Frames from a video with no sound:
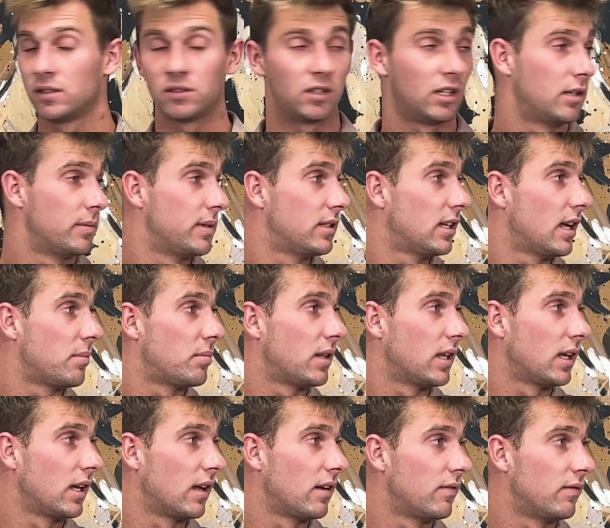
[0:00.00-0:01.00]
tournament type
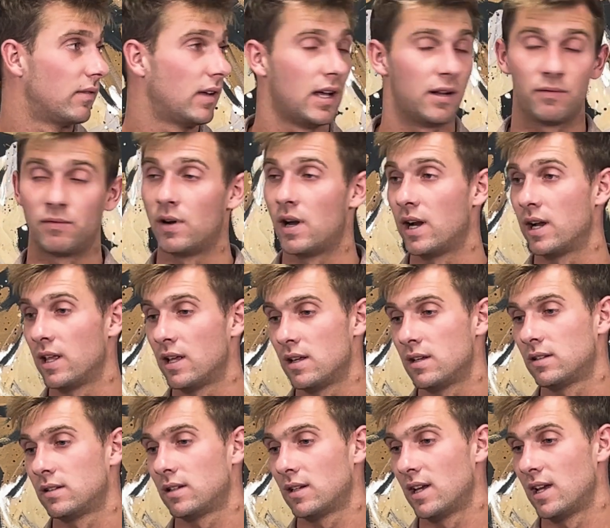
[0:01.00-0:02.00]
thing on
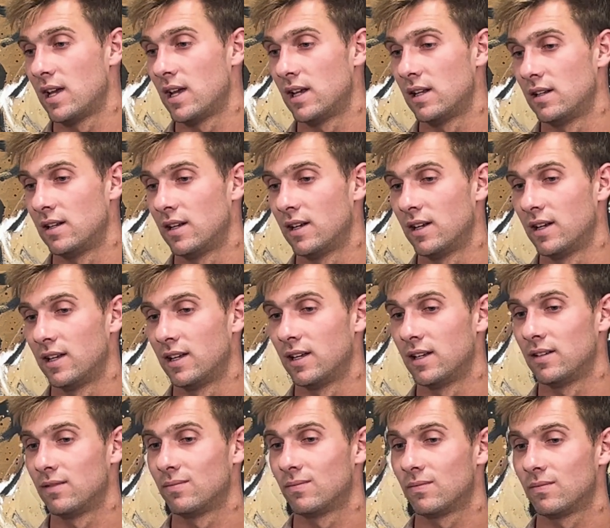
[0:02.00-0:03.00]
Fridays, and
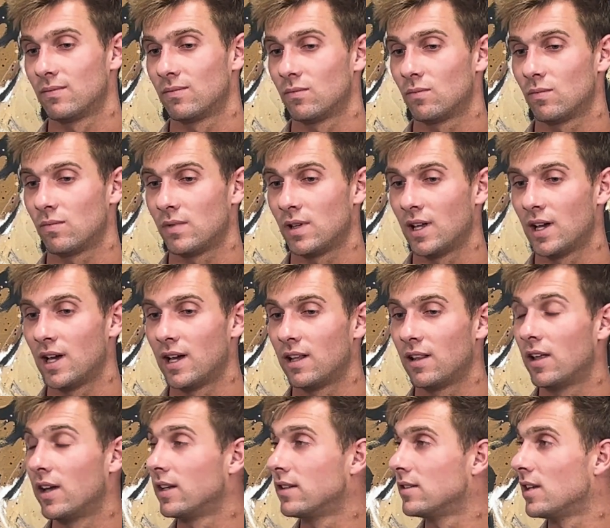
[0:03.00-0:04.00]
yeah, I
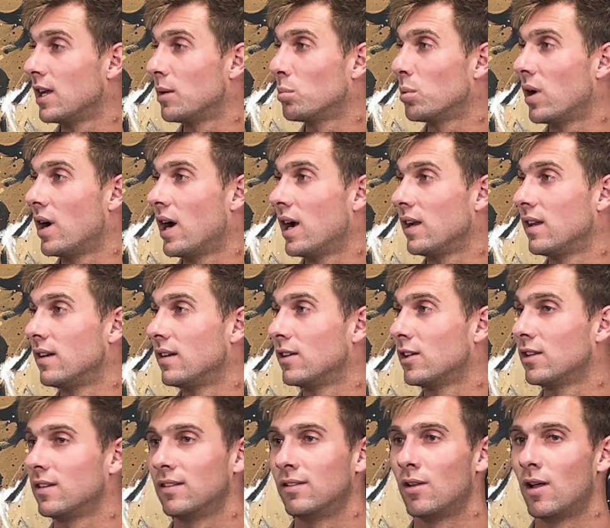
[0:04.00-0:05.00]
like take pride and
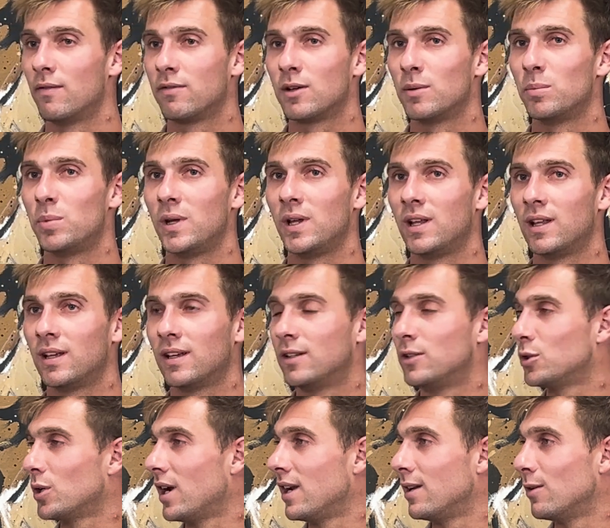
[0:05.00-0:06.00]
love competing and
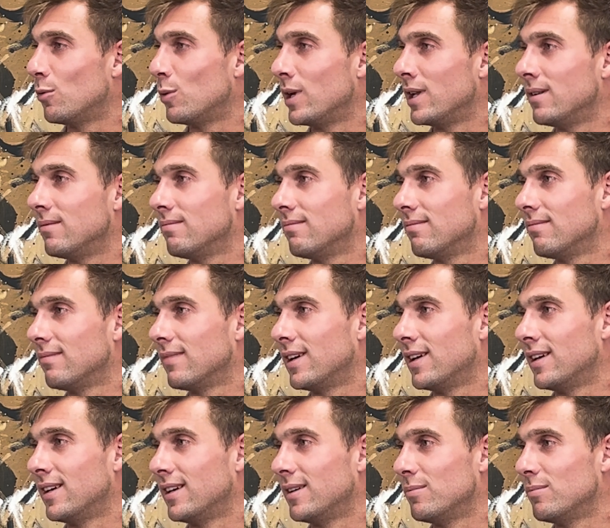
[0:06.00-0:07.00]
trying to win
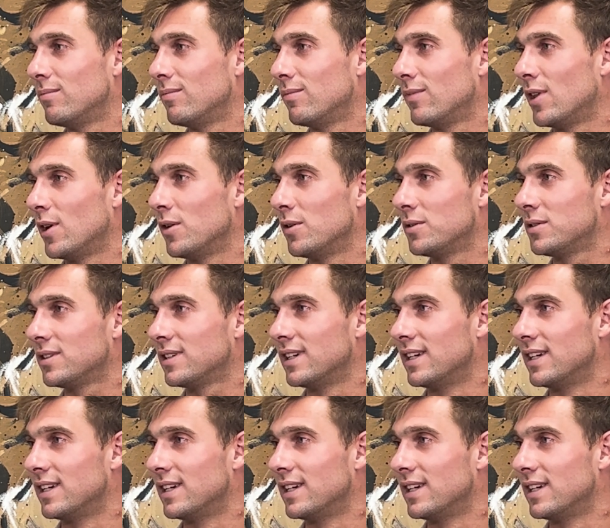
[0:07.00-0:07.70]
those.